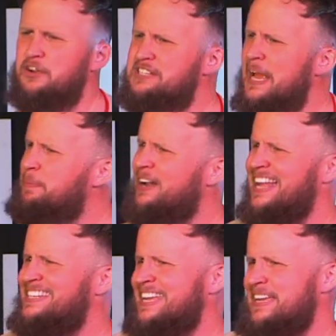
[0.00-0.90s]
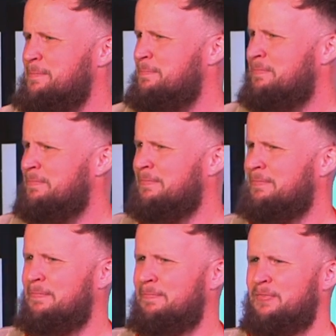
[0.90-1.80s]
you're damp, you're not deep.
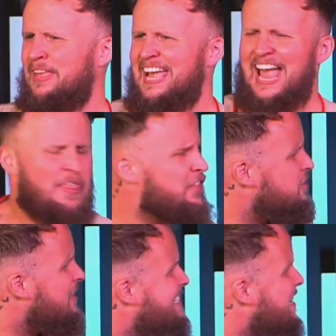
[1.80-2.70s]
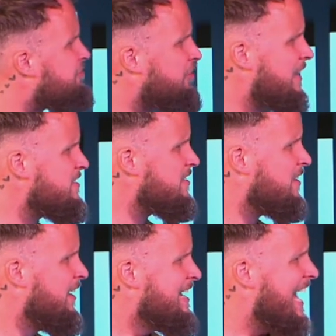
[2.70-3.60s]
And there's a difference.
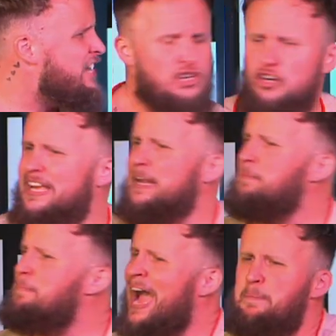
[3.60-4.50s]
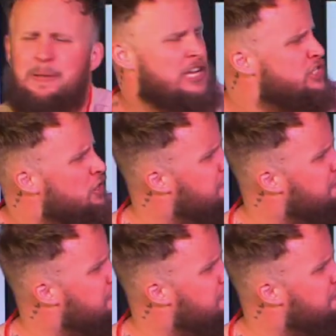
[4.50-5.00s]
And you're getting mad because